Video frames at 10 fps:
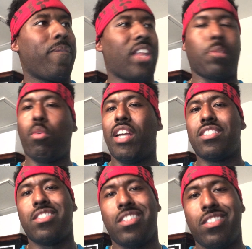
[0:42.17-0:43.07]
like
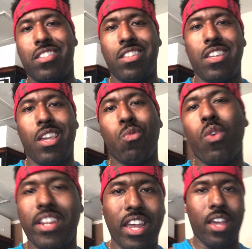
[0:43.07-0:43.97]
prices and, and
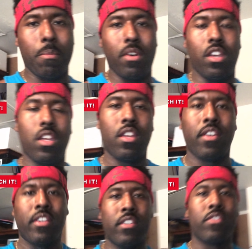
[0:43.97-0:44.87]
whatnot, but
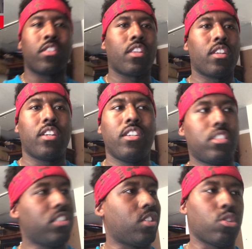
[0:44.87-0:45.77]
here's
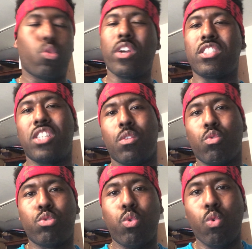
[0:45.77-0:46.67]
just a quick general
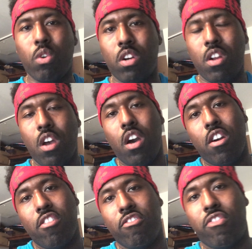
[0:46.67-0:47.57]
tour
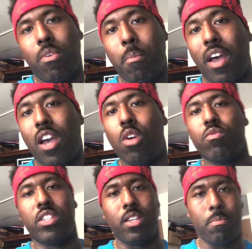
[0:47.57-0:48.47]
of my home
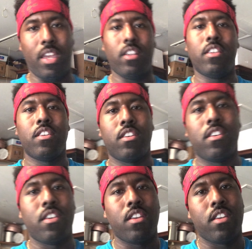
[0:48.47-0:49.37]
gym, man.
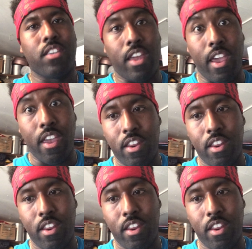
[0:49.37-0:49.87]
Yeah.